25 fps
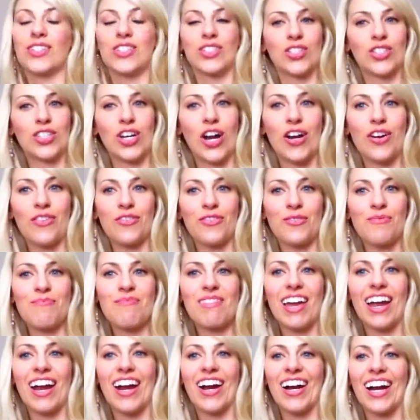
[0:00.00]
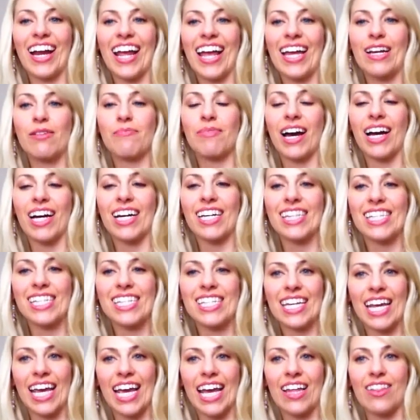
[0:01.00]
started from there. And back in the
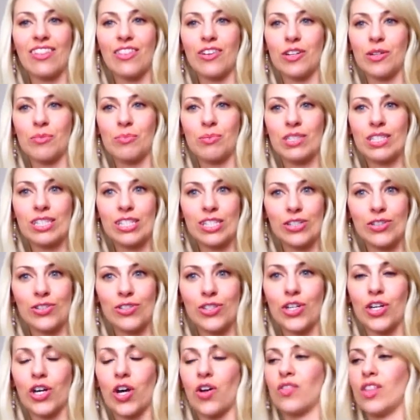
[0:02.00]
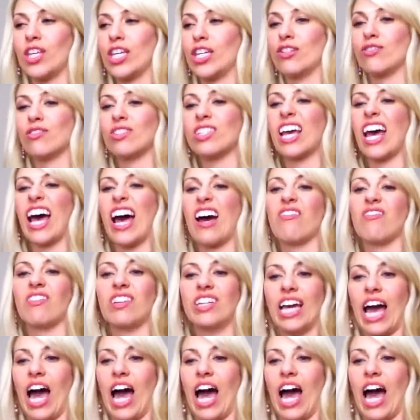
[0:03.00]
day, 30 plus years ago, they used to have